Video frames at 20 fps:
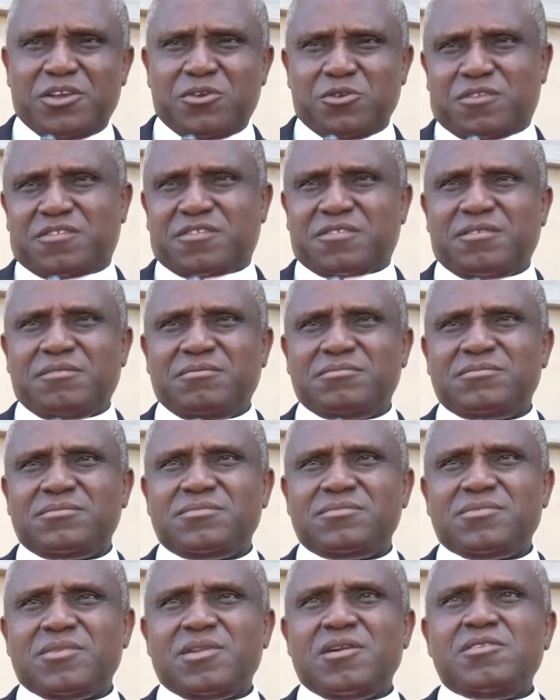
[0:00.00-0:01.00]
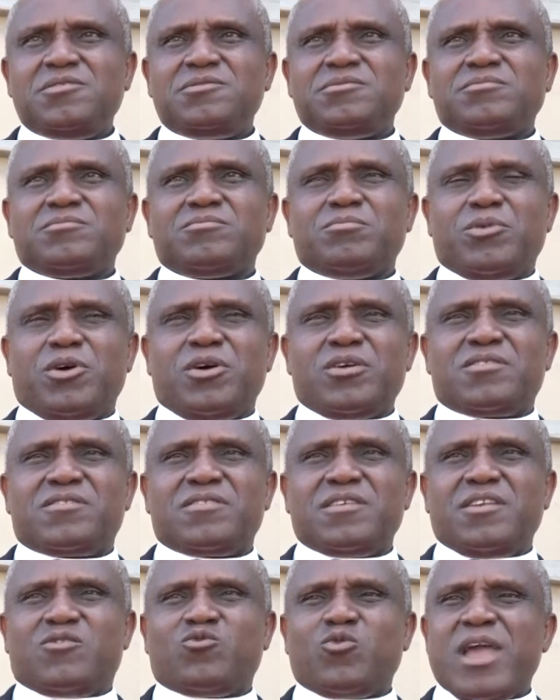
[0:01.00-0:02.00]
to self-advice and
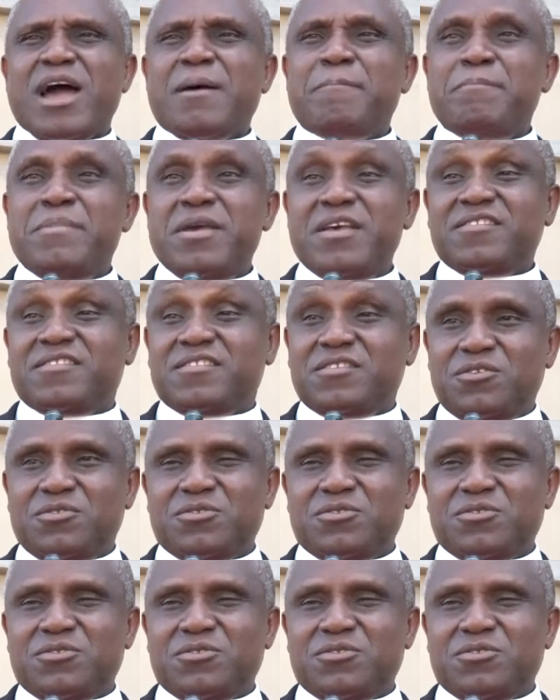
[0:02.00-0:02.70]
counseling,